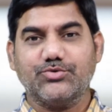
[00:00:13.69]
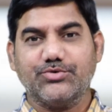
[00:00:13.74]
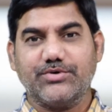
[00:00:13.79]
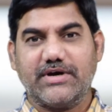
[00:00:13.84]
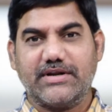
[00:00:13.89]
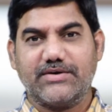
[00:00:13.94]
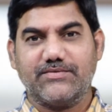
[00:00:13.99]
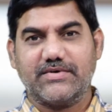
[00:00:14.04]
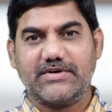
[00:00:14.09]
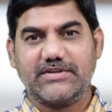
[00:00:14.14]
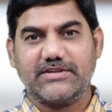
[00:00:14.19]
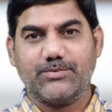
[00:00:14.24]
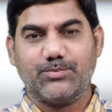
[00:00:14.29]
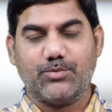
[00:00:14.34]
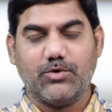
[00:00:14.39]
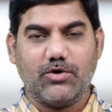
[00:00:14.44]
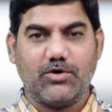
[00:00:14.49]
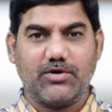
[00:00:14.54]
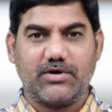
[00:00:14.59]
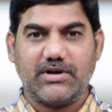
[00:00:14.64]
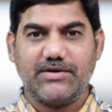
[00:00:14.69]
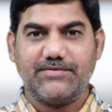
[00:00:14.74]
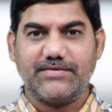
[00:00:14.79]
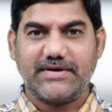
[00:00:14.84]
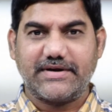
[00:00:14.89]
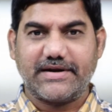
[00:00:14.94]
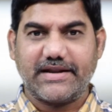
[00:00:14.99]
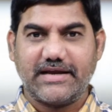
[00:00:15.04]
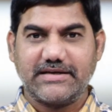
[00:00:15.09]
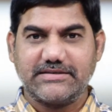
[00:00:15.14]
to convert the block
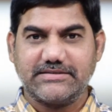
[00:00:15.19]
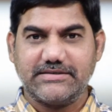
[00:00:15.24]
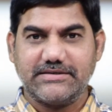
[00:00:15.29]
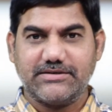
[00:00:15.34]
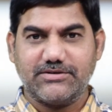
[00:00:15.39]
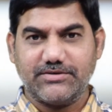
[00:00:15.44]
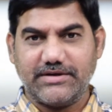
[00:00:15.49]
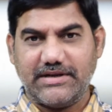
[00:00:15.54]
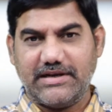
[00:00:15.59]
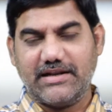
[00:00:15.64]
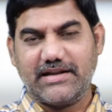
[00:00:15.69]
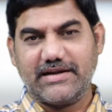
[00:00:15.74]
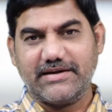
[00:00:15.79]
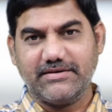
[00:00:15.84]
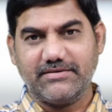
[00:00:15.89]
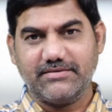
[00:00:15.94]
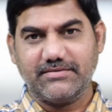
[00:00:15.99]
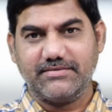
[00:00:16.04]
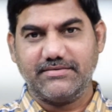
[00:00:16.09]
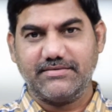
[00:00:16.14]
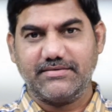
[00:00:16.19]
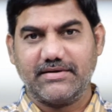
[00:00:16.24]
level tags into inline